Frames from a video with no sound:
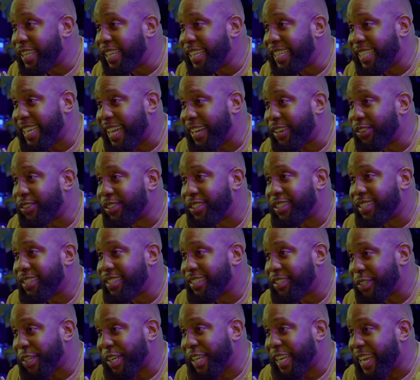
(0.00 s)
eat, I couldn't
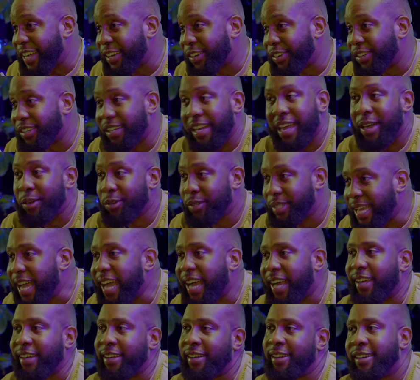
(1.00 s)
drink, I couldn't, I would
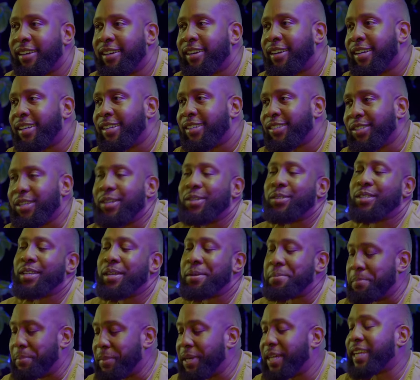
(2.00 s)
die. So I would say
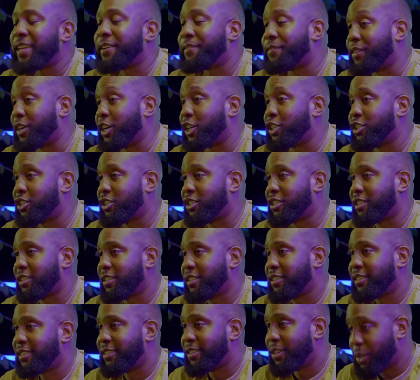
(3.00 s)
money first,
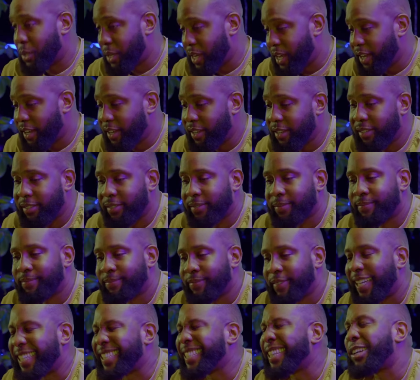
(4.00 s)
okay?
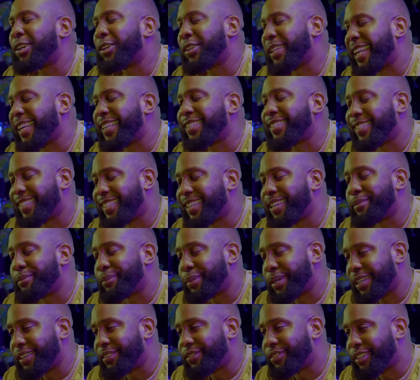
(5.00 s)
I said all that to say
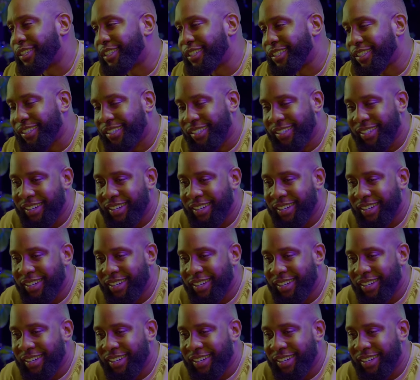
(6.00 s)
money first.